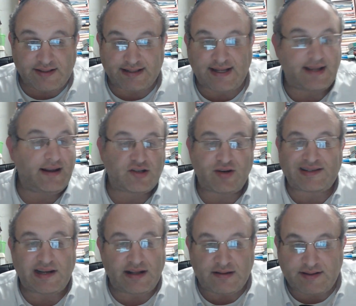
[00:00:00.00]
Let's say
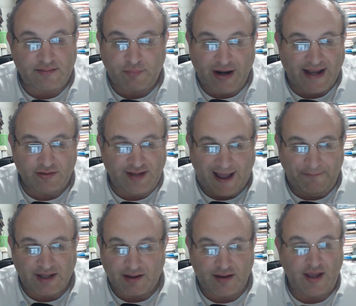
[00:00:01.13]
electricity. It's a brand new
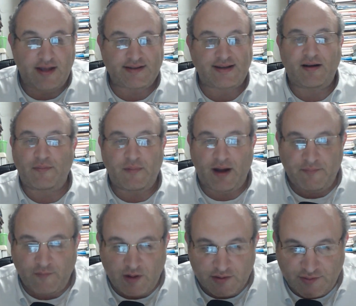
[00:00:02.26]
topic. So,
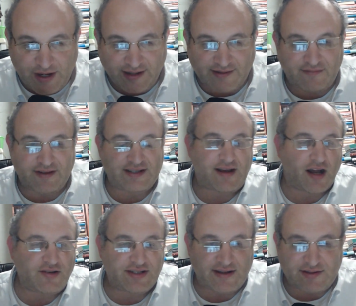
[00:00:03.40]
it's only
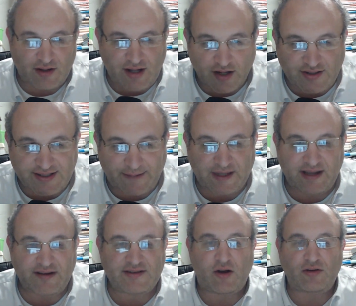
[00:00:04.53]
100-something
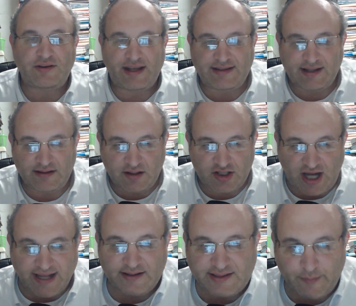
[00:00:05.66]
years old. The
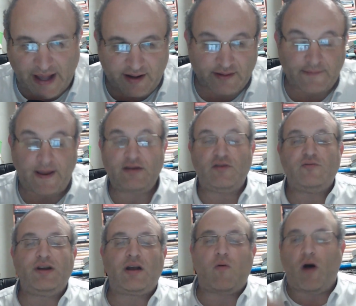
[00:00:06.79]
shilas about it, and
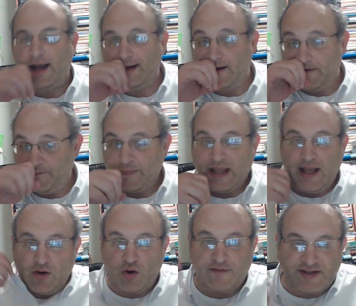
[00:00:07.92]
require,
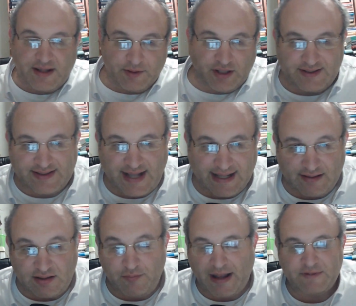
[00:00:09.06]
in order for someone to understand it,
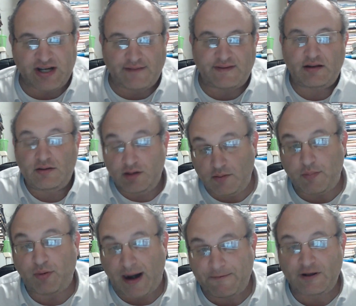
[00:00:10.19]
you mamish have
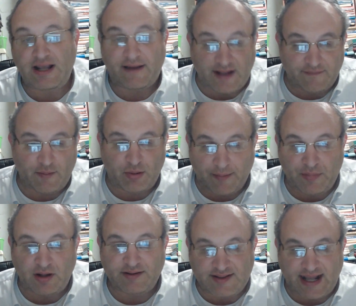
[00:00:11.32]
to have a proper
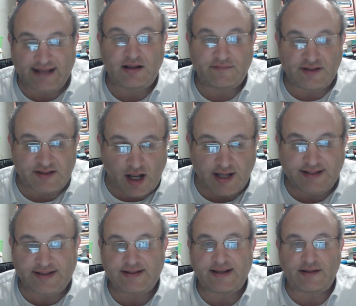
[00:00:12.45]
understanding of the
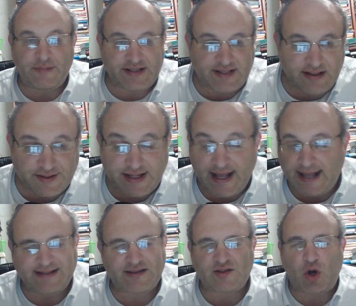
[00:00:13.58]
sciences and the mitzios. And
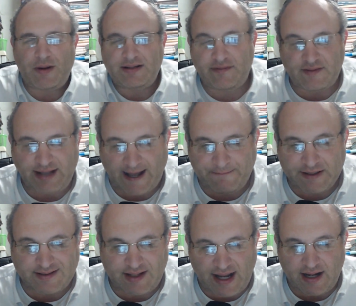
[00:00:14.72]
there's so many different topics
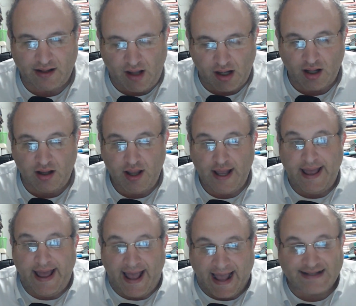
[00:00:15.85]
today in halacha.
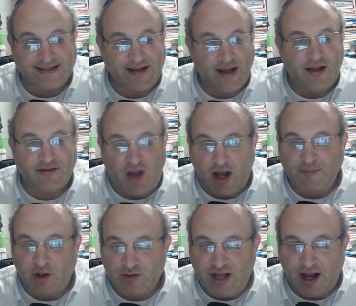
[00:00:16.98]
As time
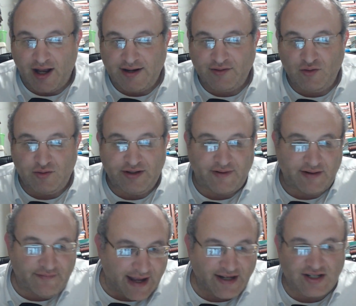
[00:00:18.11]
goes on and new different
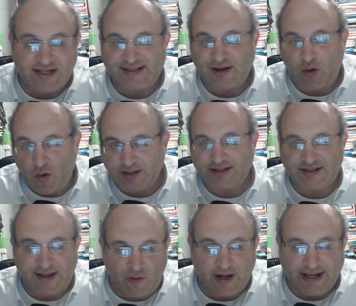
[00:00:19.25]
inventions, it causes
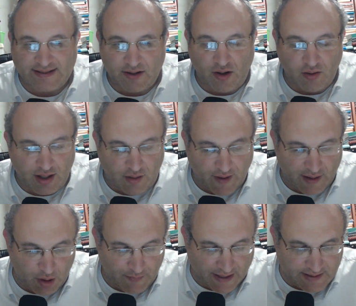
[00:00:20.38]
that one has to know
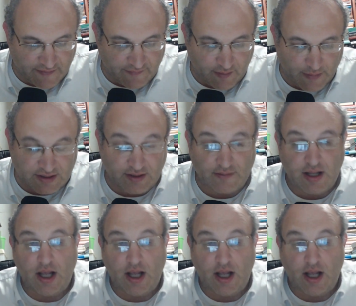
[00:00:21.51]
incredible amounts of information.